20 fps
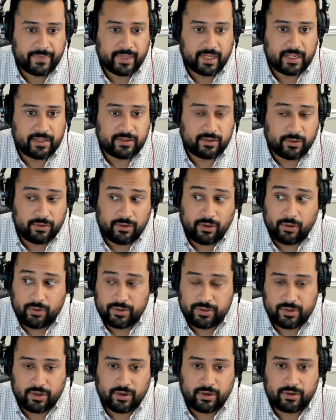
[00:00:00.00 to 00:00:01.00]
And so
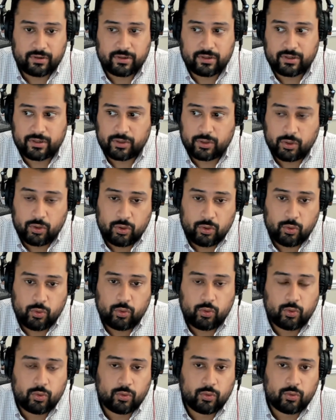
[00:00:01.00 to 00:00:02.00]
those are
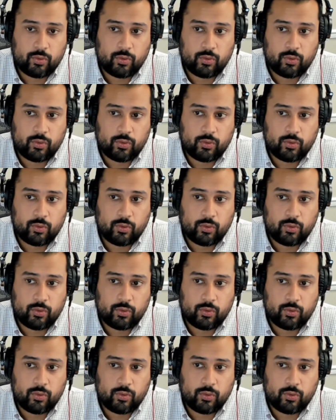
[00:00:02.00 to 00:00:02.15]
two